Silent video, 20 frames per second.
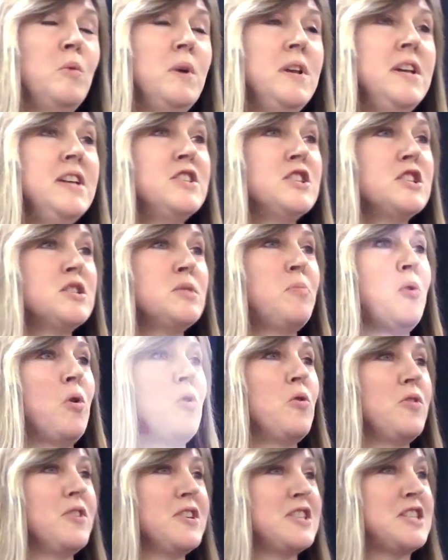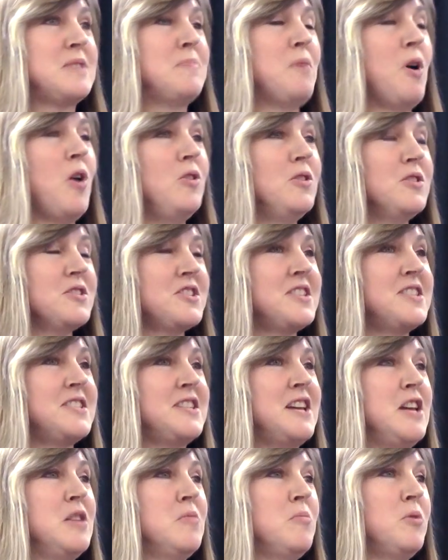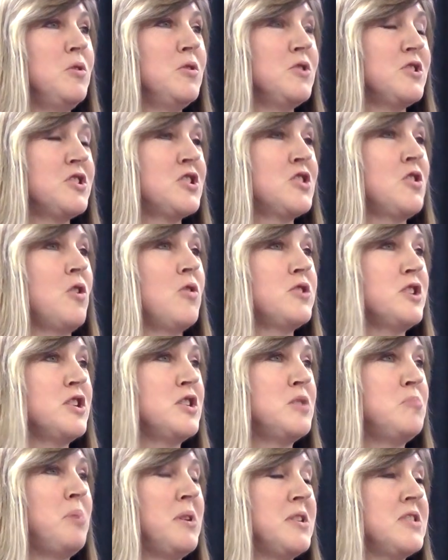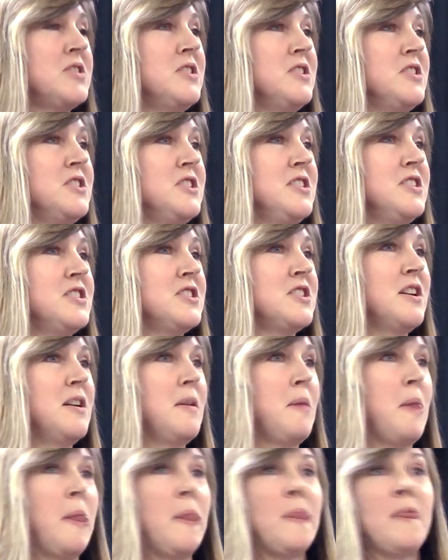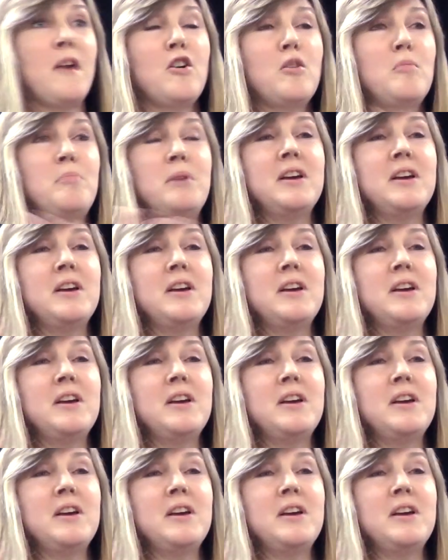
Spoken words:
We need to support the small, sustainable Scottish businesses that are